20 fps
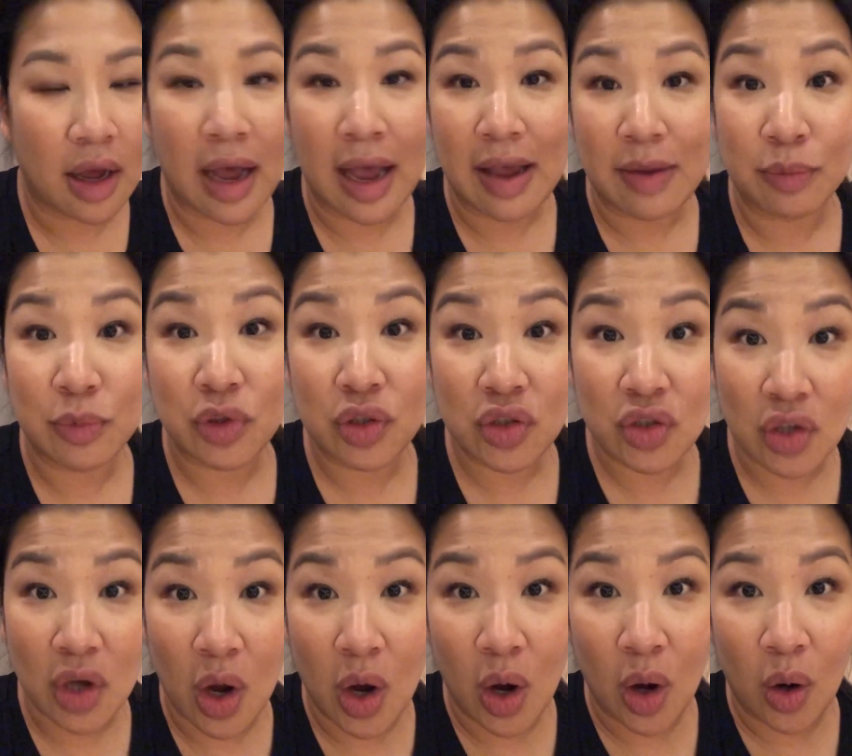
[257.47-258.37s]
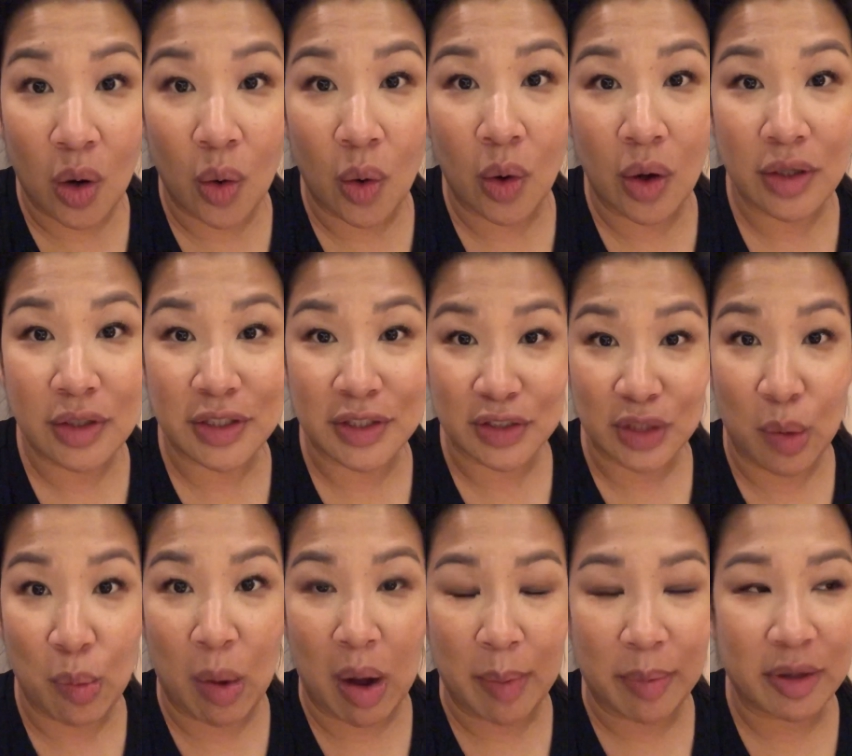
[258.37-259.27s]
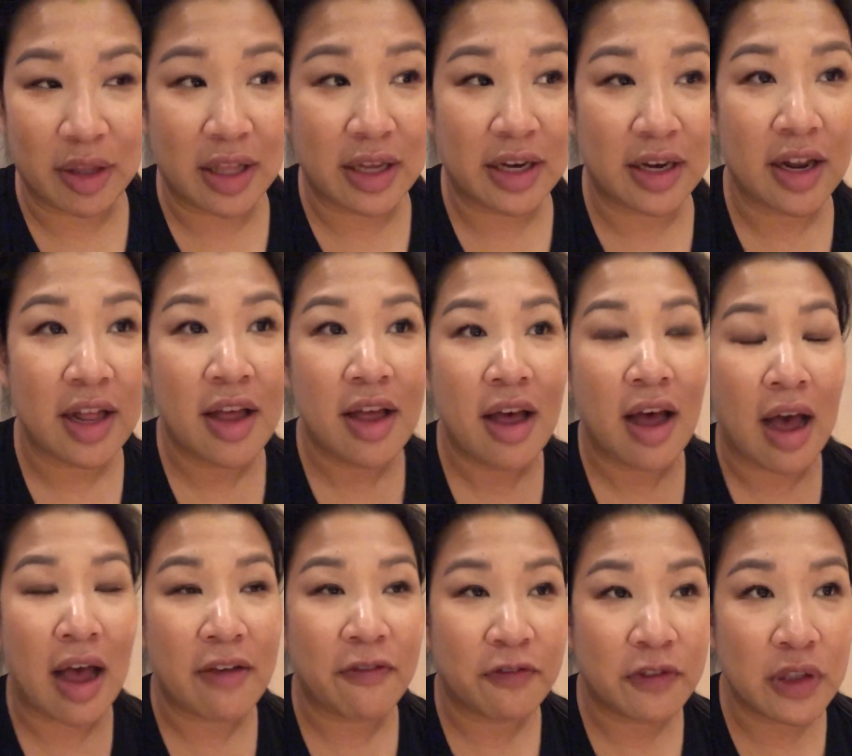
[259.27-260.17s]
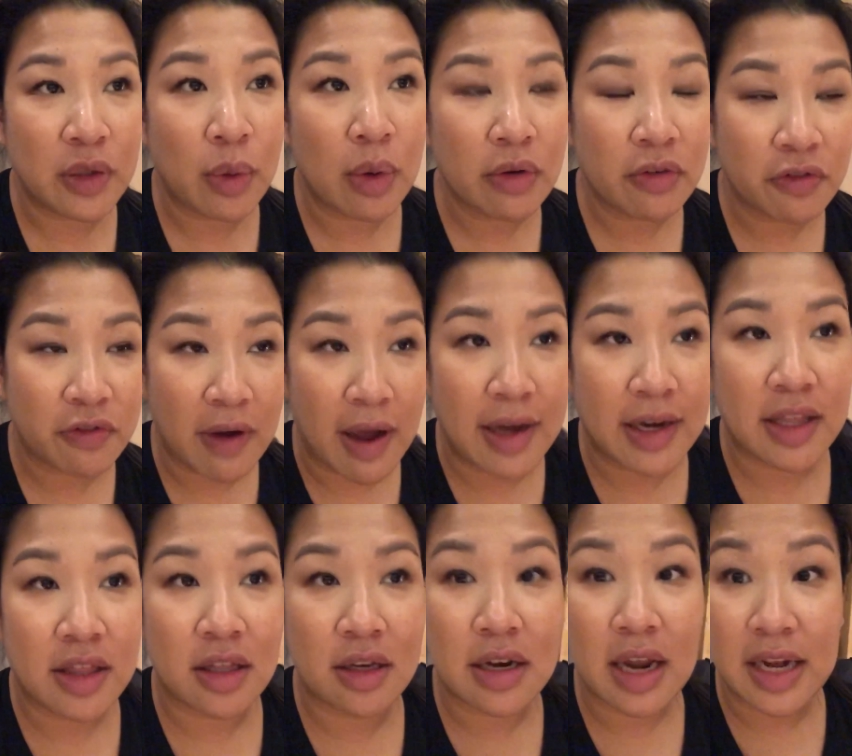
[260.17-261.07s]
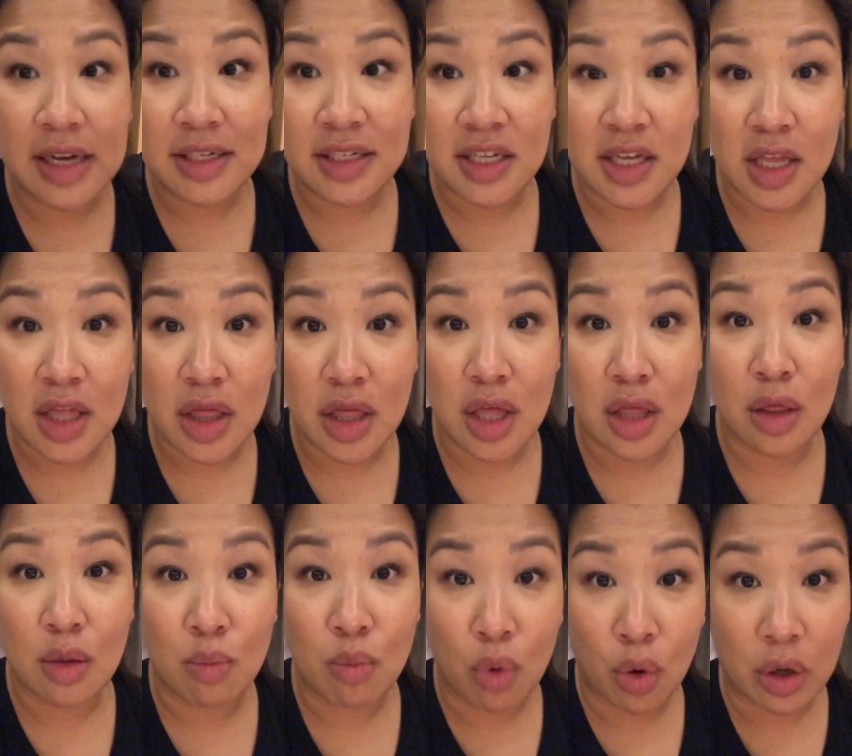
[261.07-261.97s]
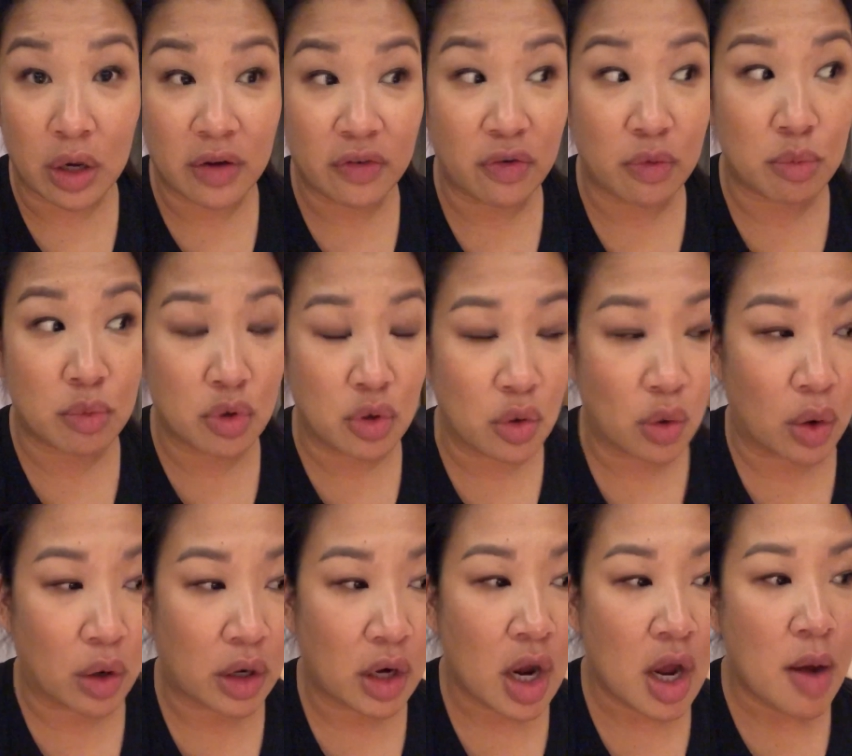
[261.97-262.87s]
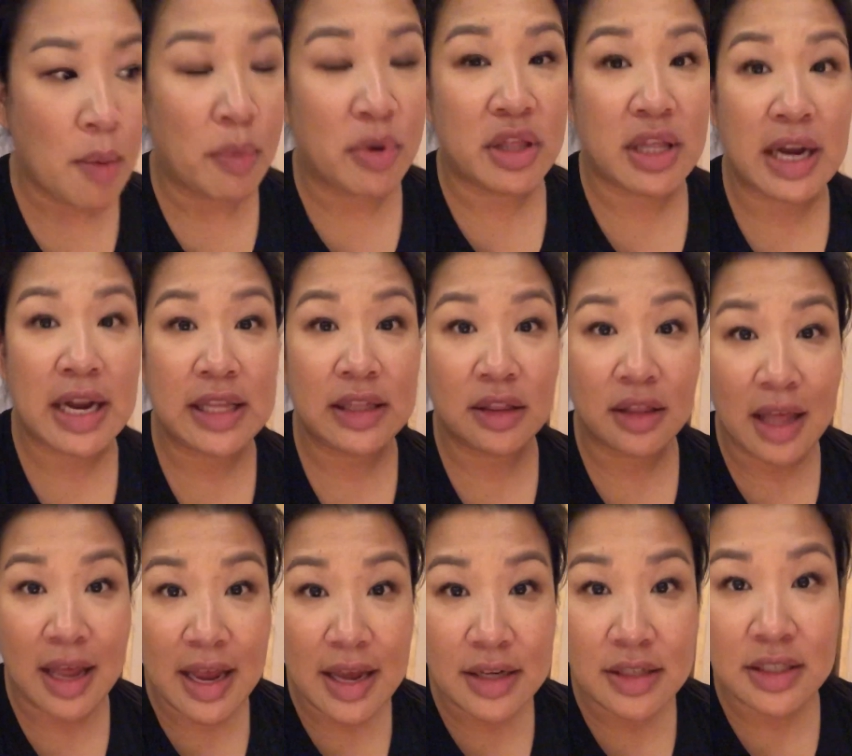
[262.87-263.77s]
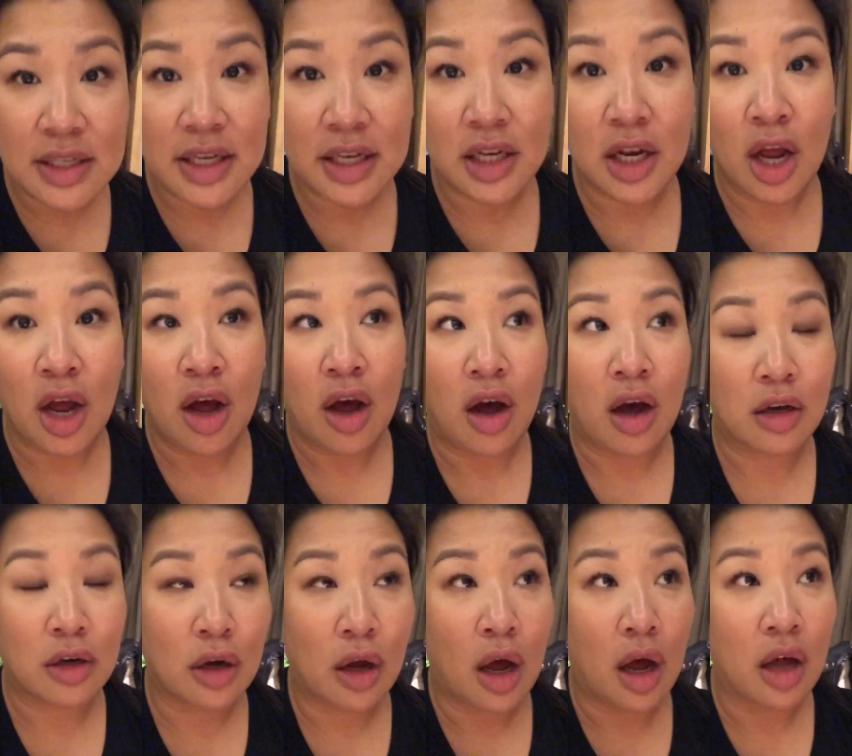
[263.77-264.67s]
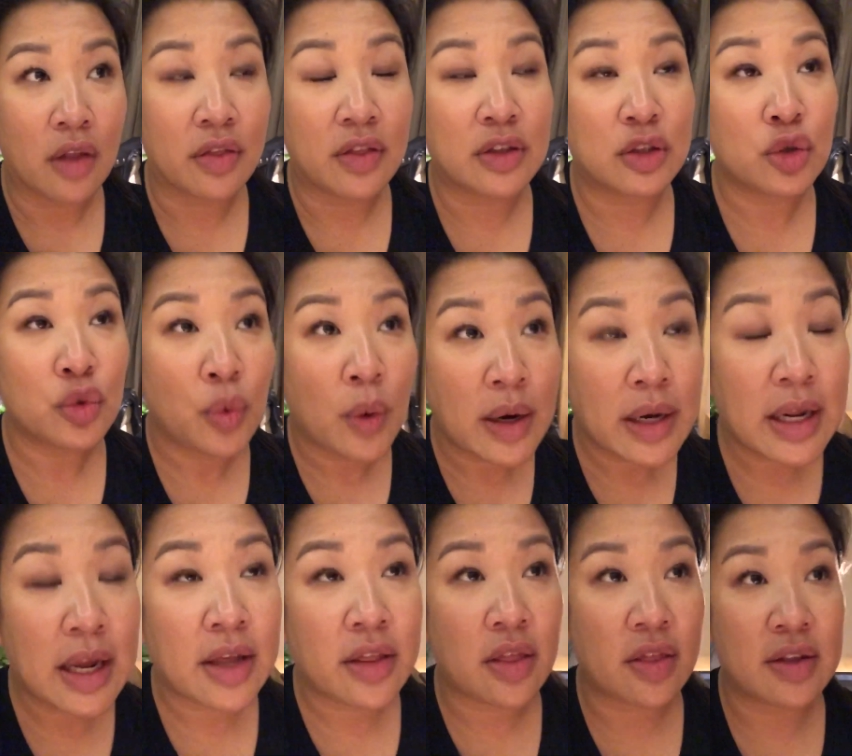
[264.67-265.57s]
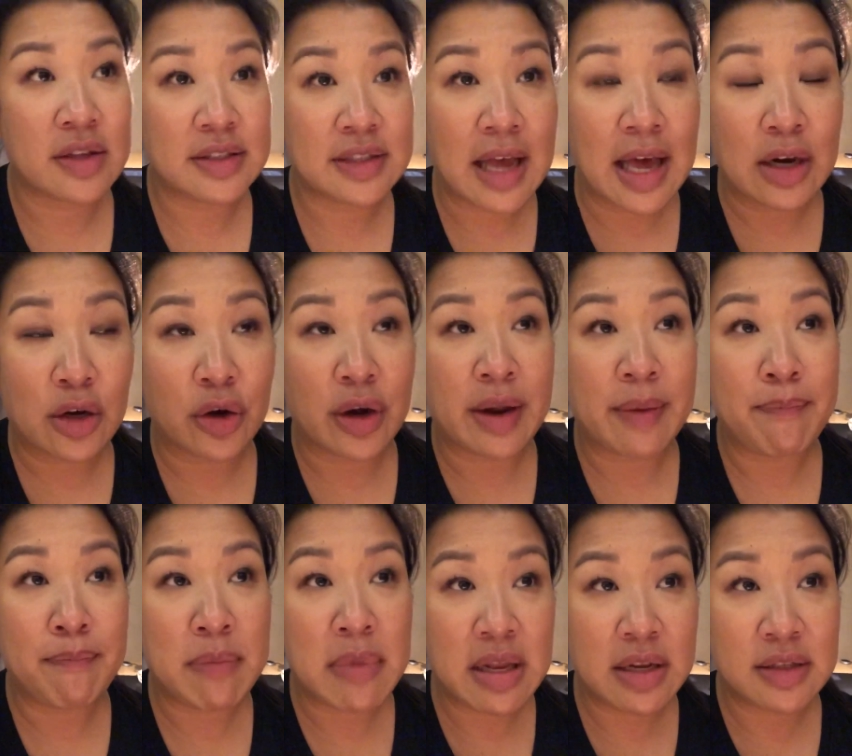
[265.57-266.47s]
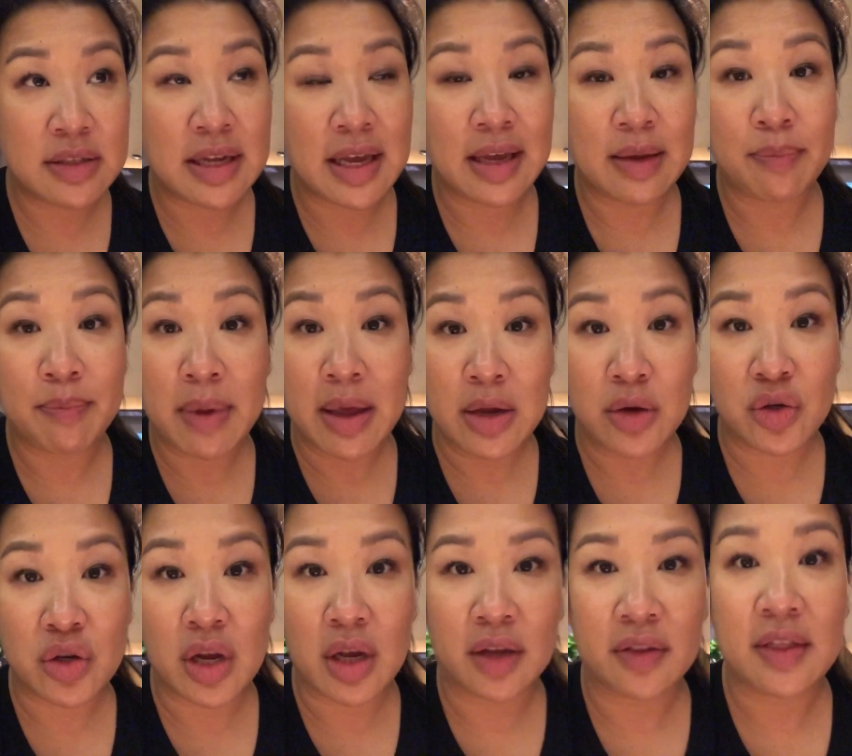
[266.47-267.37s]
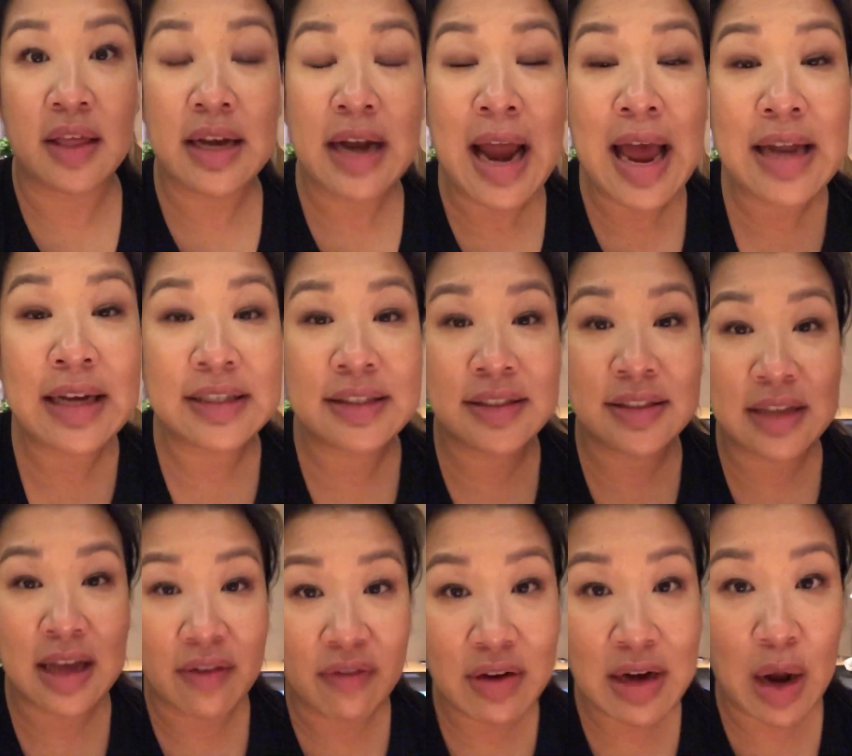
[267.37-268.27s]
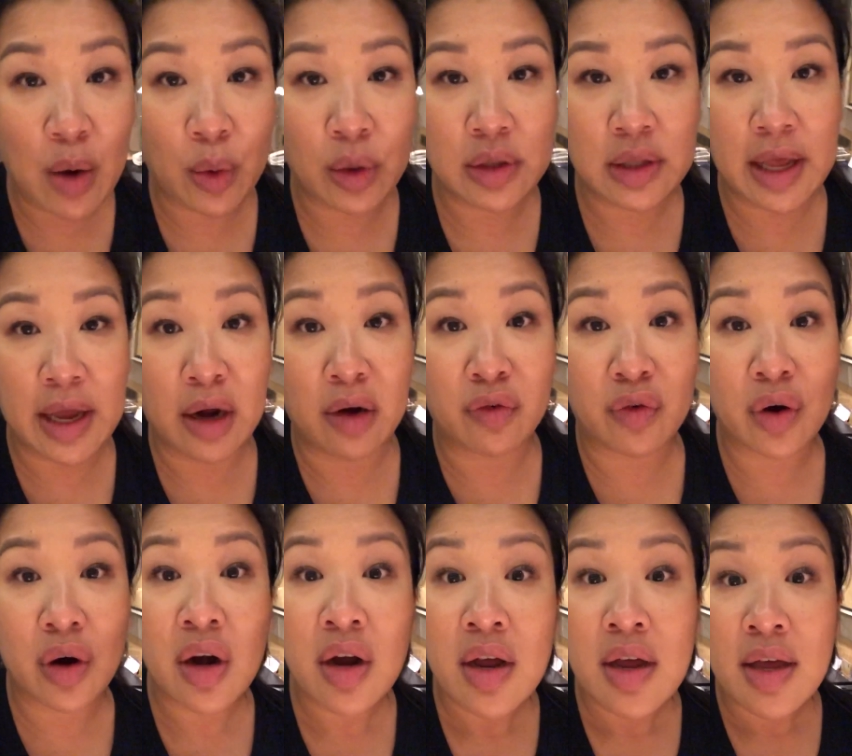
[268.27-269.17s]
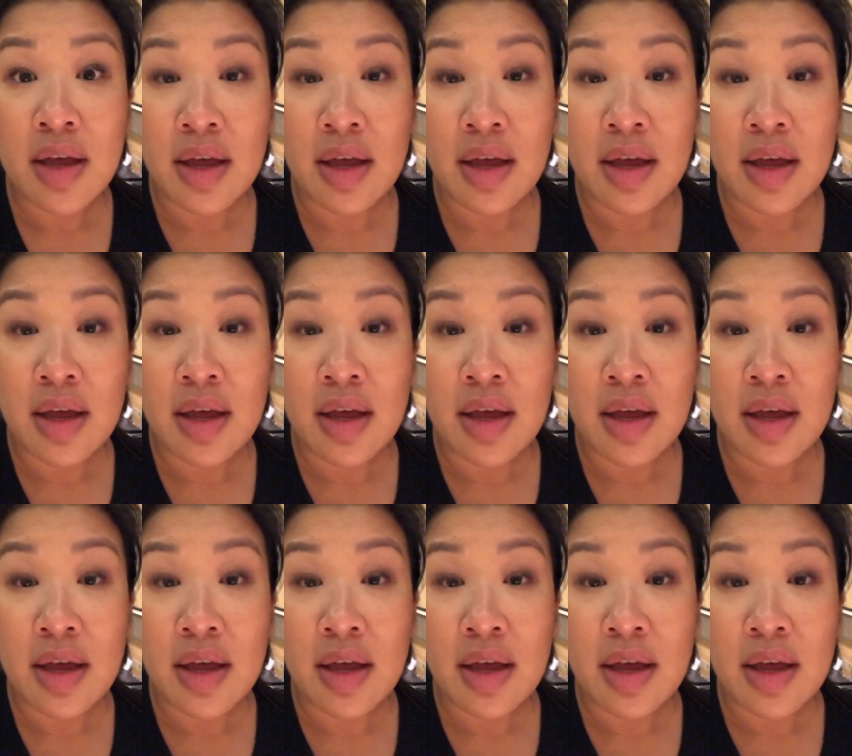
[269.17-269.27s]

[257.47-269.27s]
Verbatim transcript: I'm so discombobulated. I flew on Friday the 19th in the morning from New York, but then I landed on the 20th on the Saturday midday in Beijing. Then I had a seven hour layover